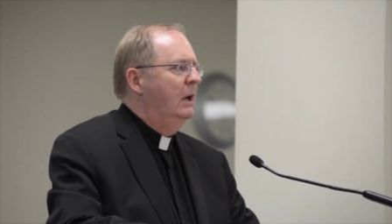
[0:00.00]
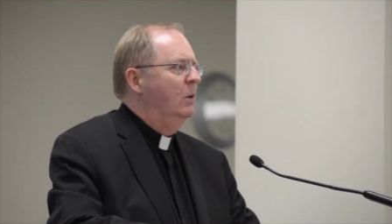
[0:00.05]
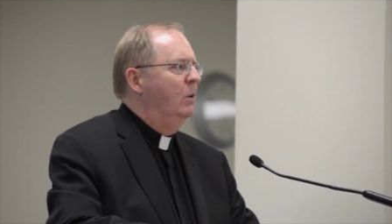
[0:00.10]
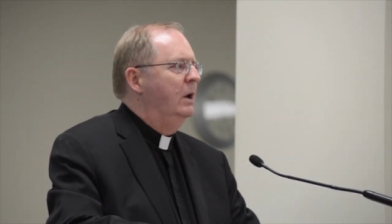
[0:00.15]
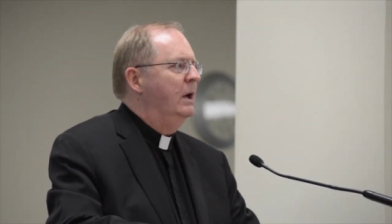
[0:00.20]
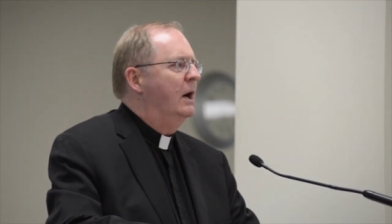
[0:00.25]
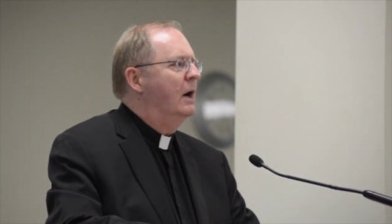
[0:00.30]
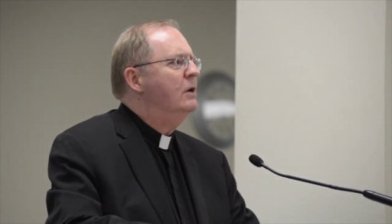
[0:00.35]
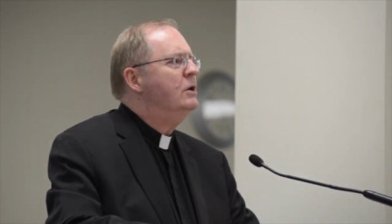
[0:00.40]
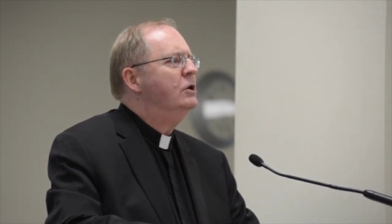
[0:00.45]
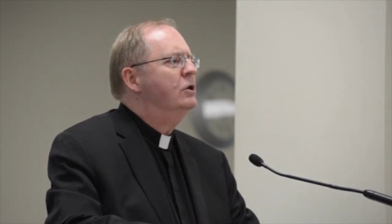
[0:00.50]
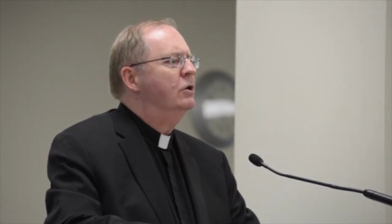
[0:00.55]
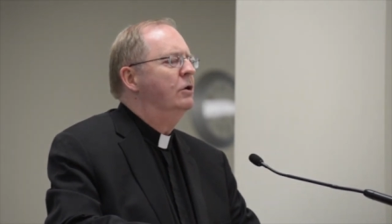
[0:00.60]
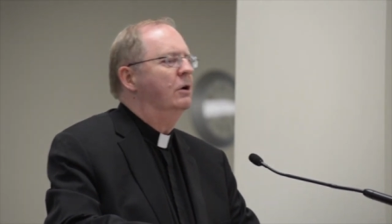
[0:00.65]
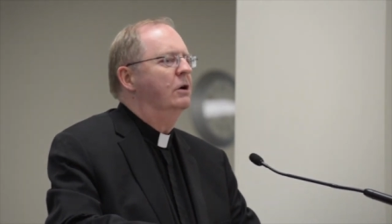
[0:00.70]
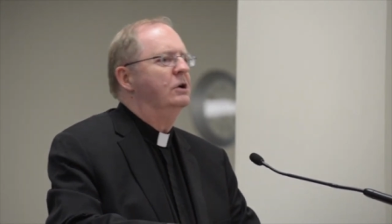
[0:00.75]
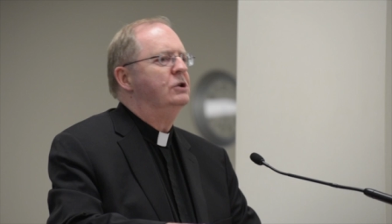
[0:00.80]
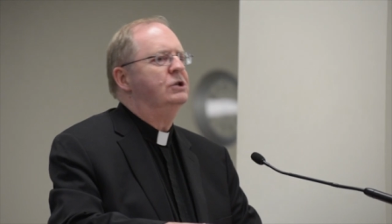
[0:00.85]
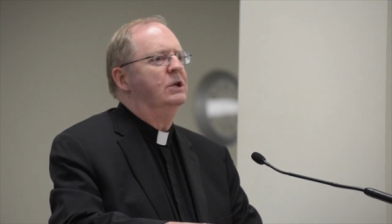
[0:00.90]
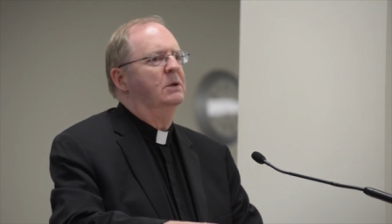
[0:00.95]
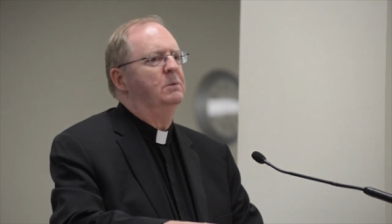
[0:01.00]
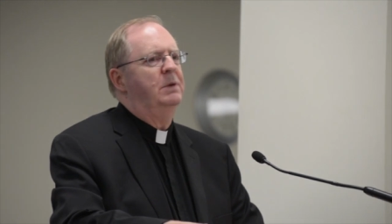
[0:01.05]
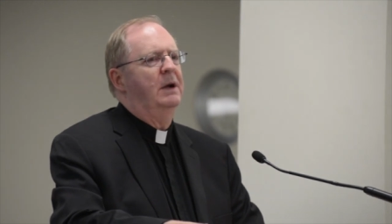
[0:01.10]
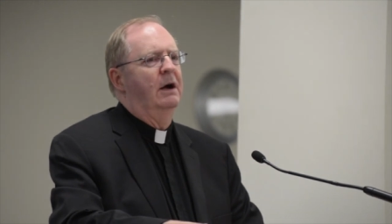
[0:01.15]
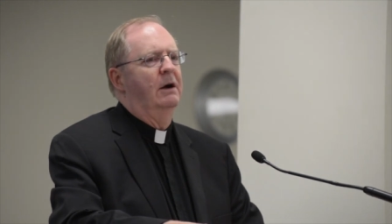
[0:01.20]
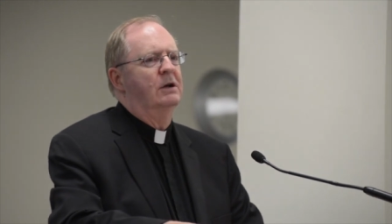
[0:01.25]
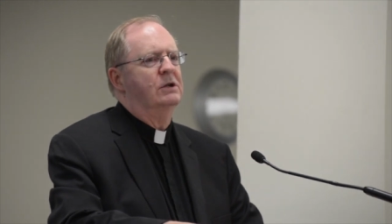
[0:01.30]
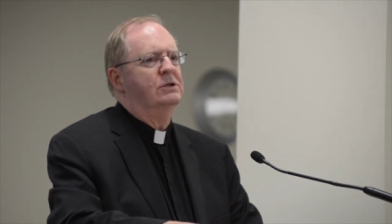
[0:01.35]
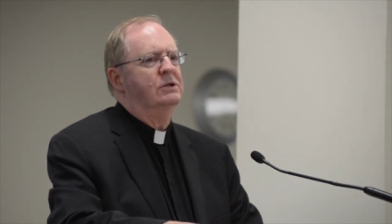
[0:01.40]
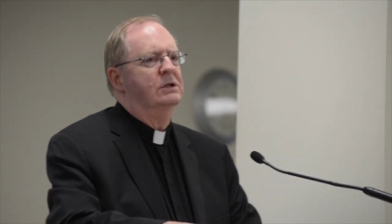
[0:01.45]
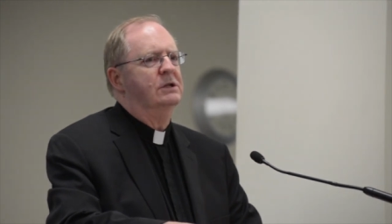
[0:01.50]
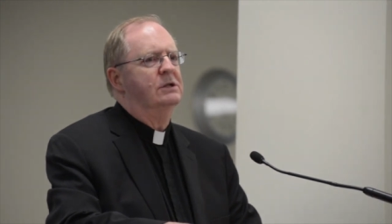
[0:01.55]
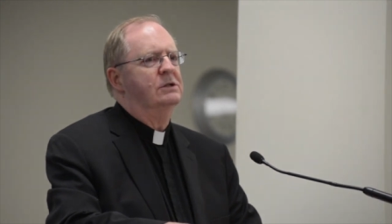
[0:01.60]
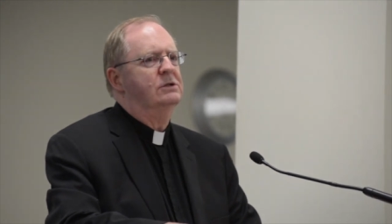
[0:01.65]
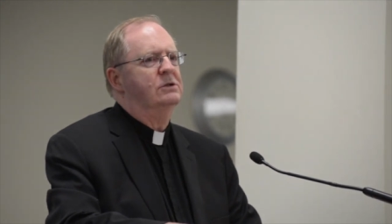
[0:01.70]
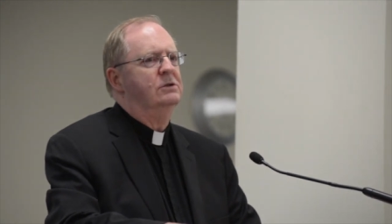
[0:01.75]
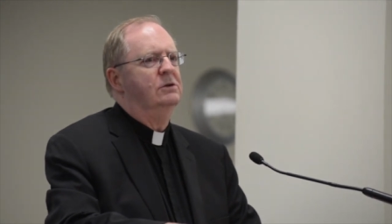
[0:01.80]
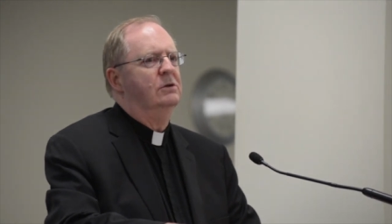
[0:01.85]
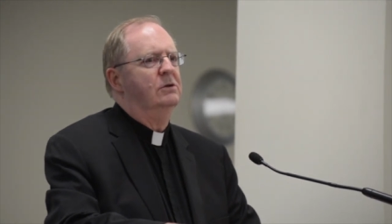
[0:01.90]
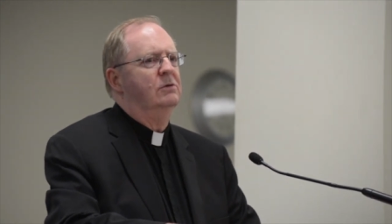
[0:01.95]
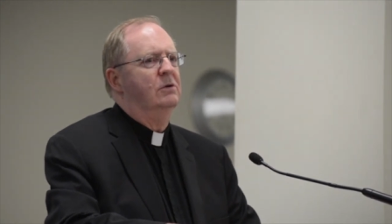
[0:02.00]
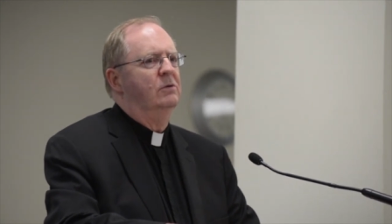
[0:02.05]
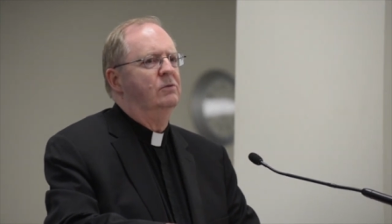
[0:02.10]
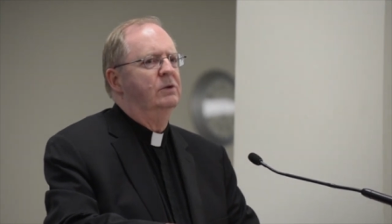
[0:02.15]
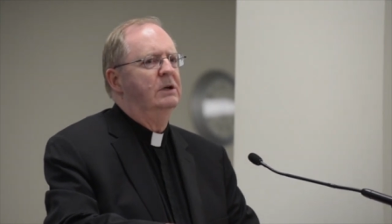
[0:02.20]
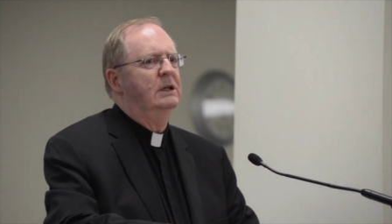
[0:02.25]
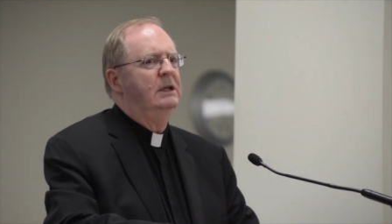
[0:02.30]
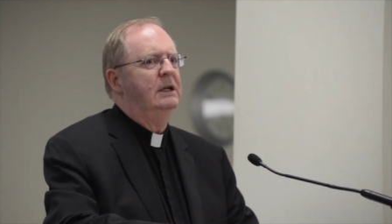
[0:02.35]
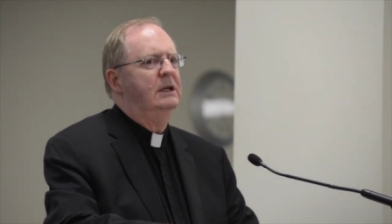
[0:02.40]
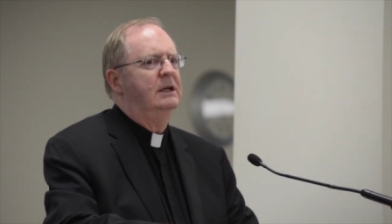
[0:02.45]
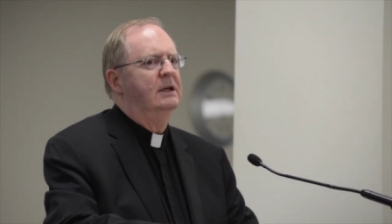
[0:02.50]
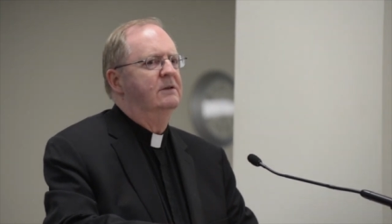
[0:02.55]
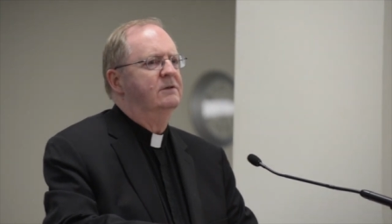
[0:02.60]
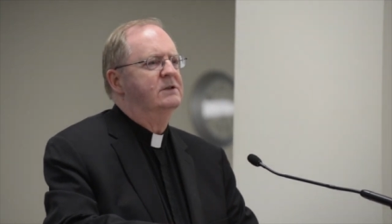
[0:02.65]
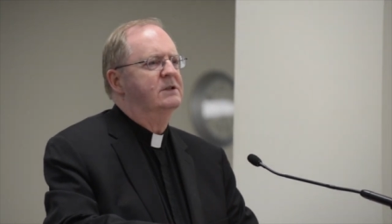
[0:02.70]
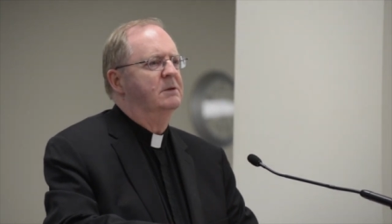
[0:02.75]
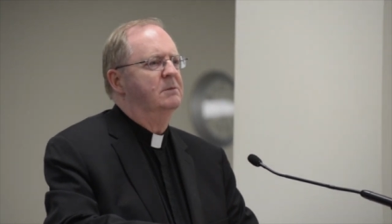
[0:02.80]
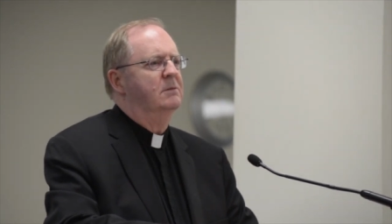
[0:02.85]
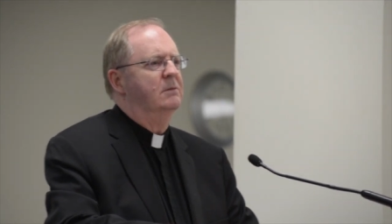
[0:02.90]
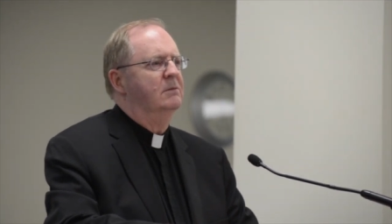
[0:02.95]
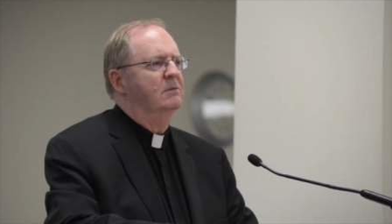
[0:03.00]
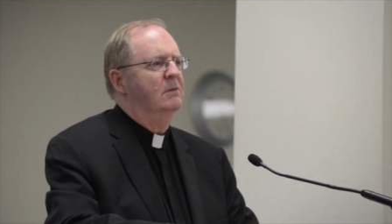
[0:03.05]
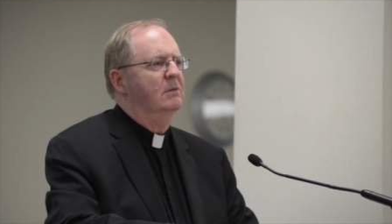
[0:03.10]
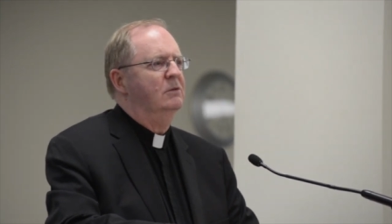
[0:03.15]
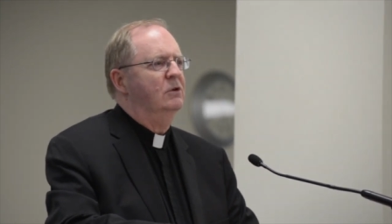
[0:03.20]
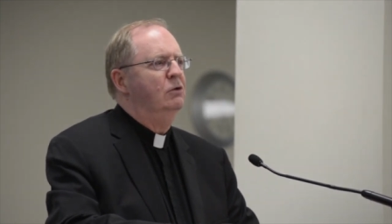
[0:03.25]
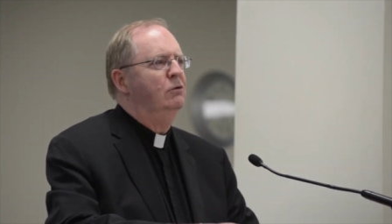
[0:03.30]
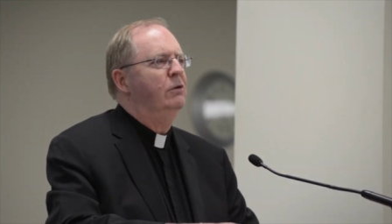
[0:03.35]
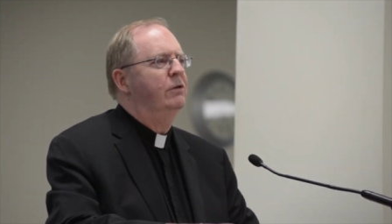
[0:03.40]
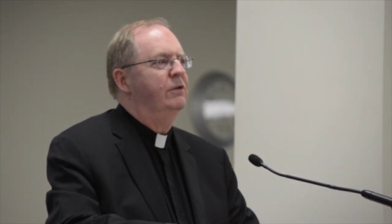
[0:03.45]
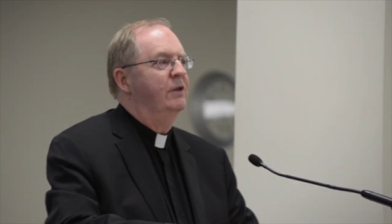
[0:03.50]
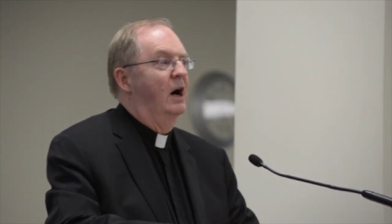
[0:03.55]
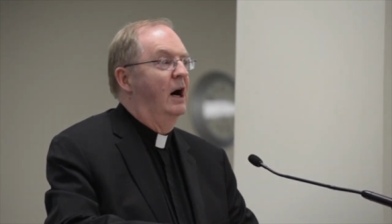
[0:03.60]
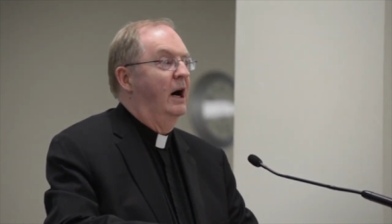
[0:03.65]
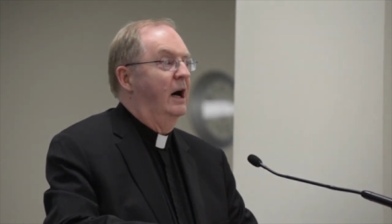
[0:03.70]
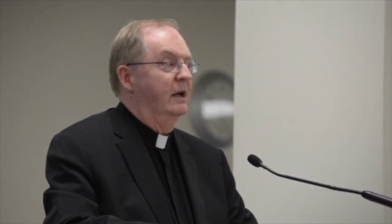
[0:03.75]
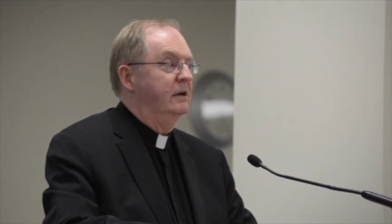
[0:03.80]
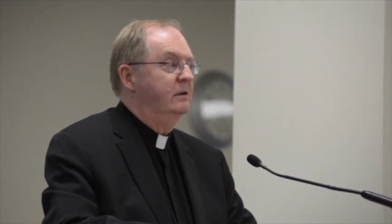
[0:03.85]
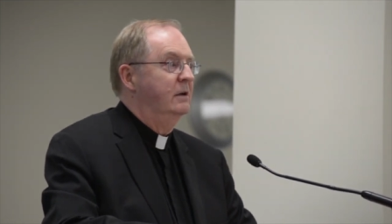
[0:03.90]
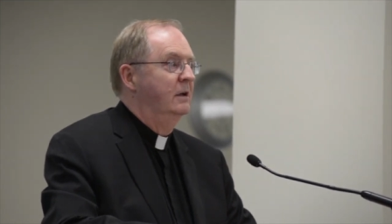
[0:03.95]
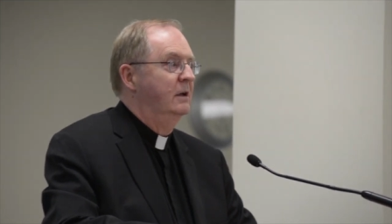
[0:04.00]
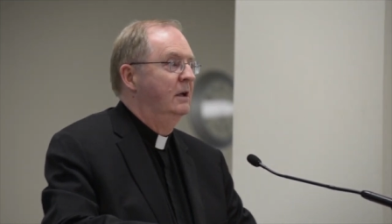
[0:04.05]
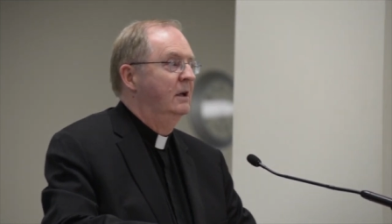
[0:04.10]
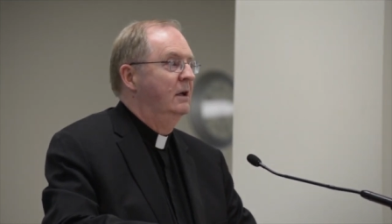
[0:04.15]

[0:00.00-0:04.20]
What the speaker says: we are encouraging parishes to really give some new thought